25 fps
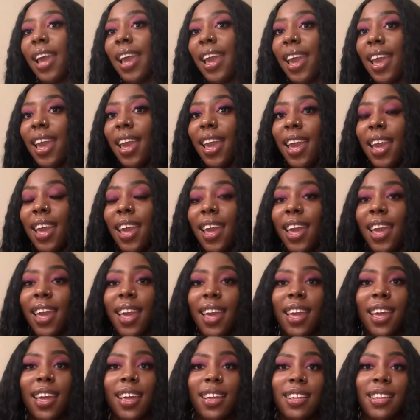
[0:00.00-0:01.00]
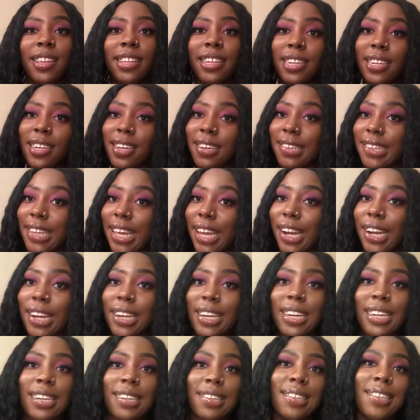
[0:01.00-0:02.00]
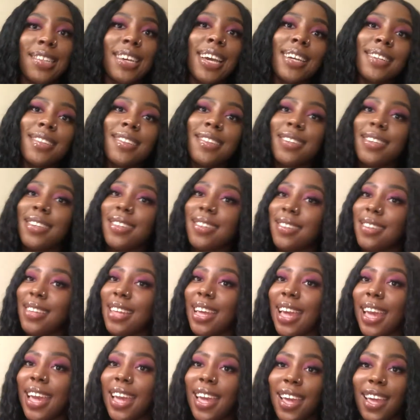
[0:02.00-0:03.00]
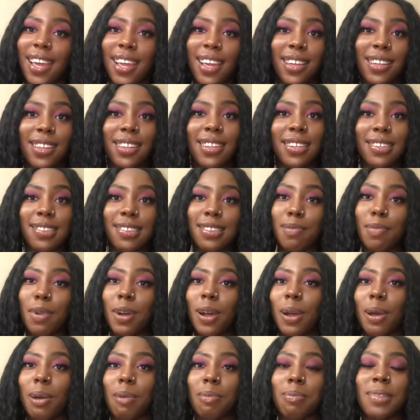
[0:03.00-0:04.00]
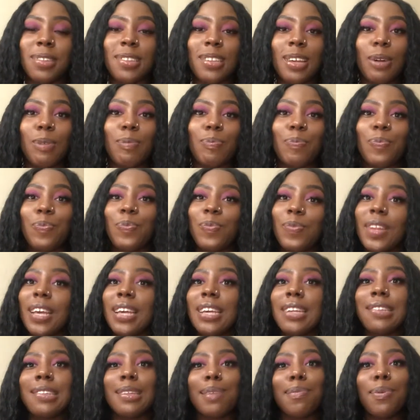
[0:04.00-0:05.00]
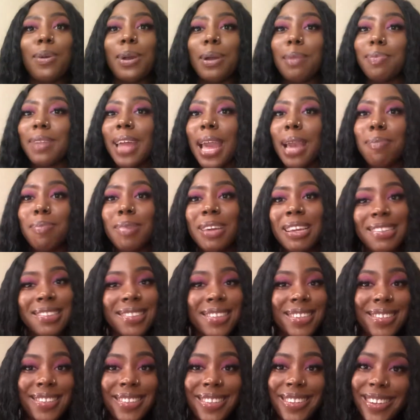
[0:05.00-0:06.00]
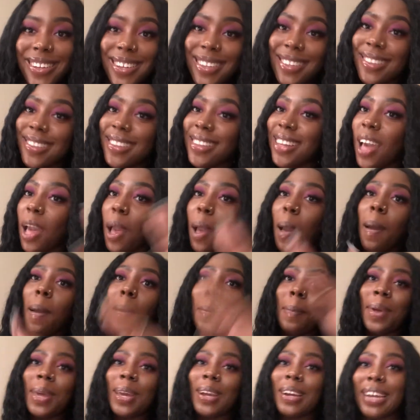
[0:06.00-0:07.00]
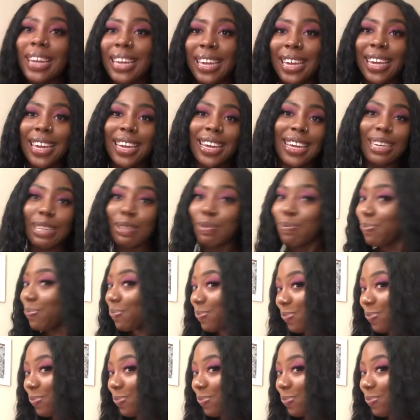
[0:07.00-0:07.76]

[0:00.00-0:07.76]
And she does hair in Denton, Texas. And she's the bomb. So, support black businesses. Period.